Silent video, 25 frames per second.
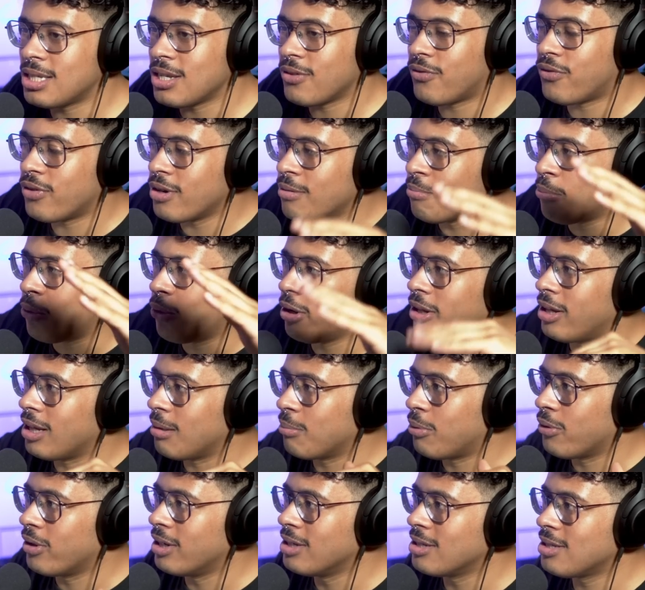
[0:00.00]
the different
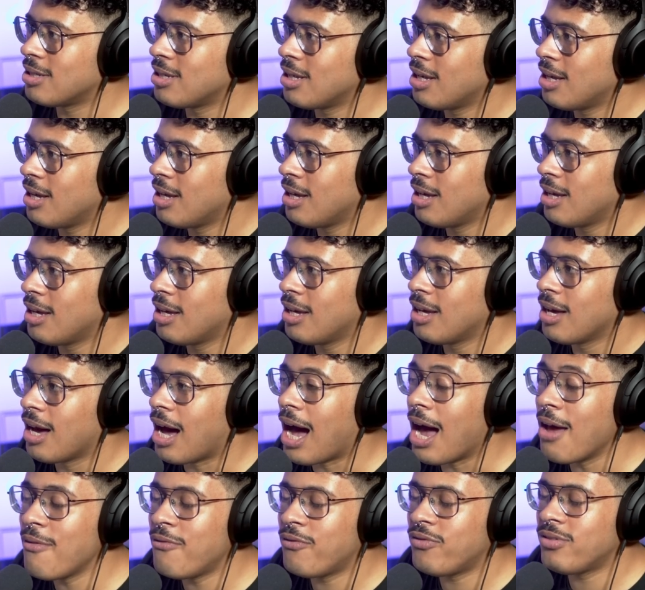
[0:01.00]
boiling points. Okay. okay.
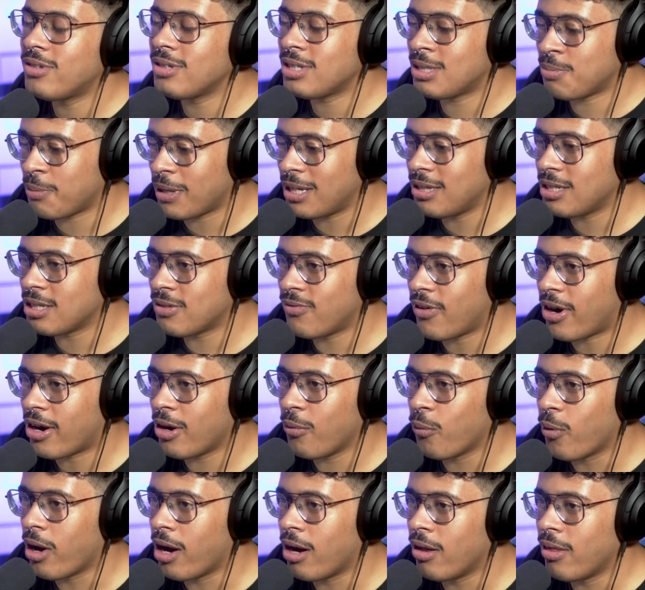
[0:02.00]
I've explained this
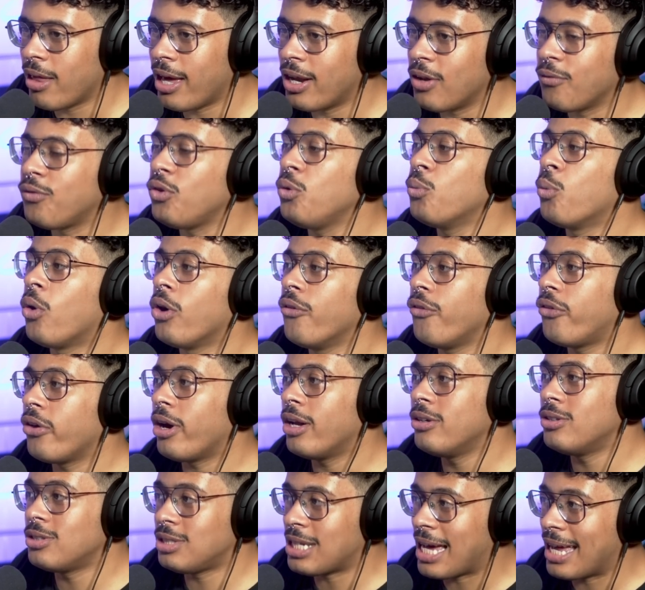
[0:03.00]
very well, and if you want
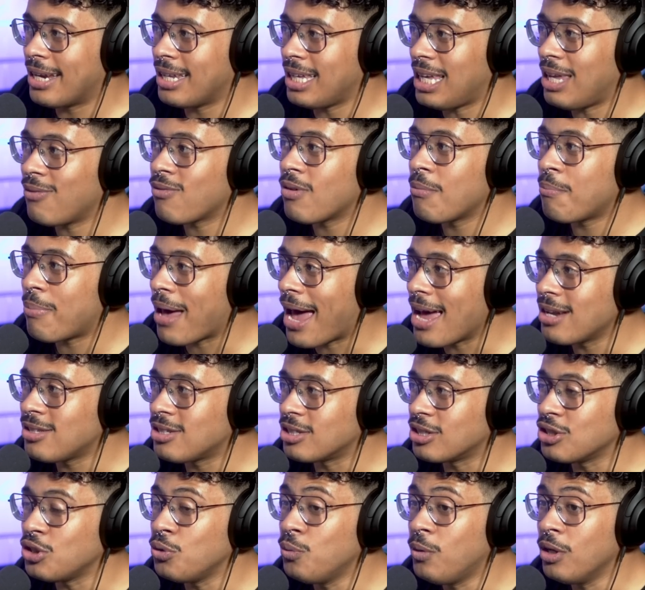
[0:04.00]
to mhm. understand it even
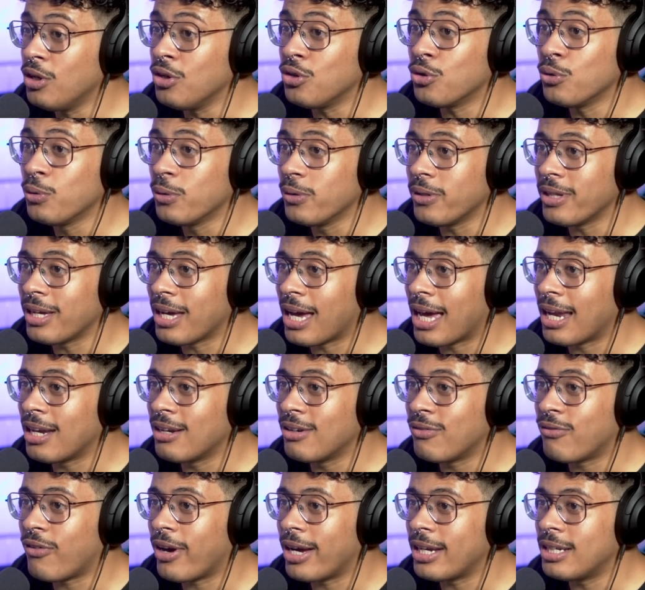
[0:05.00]
better, you can Google it
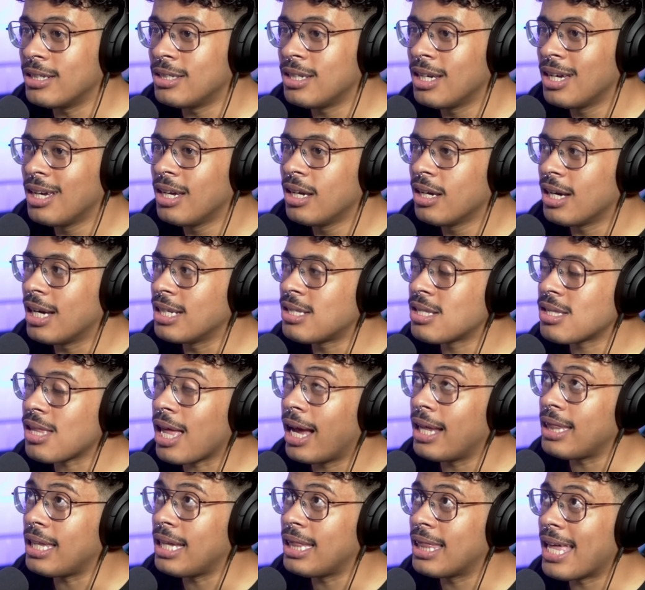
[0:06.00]
and find a
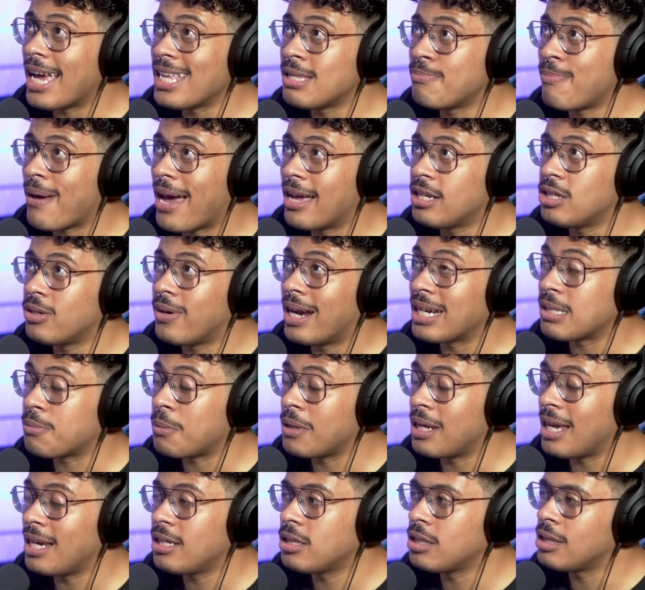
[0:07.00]
slightly less better
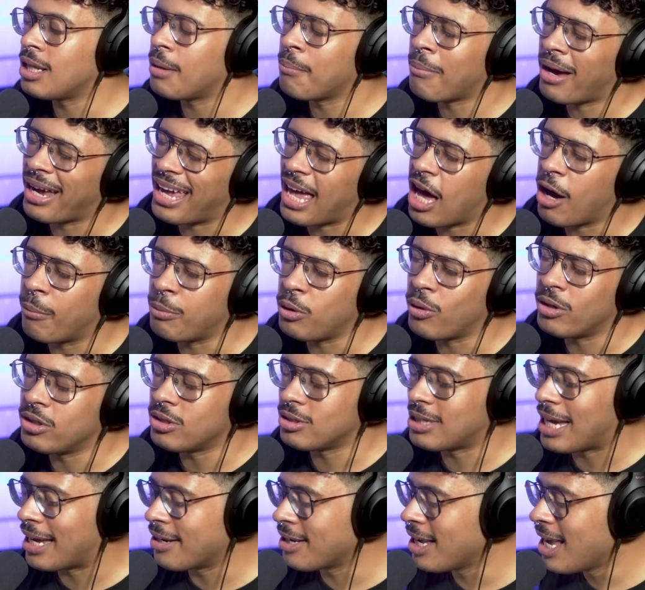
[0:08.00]
explanation that might help you
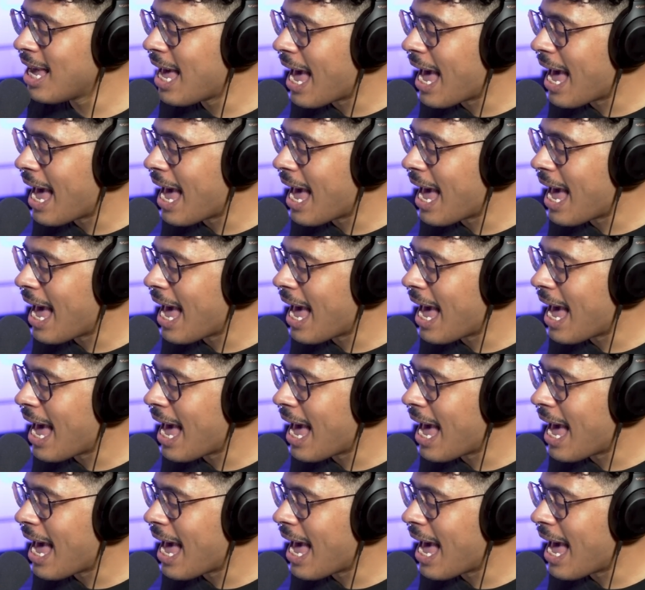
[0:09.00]
understand.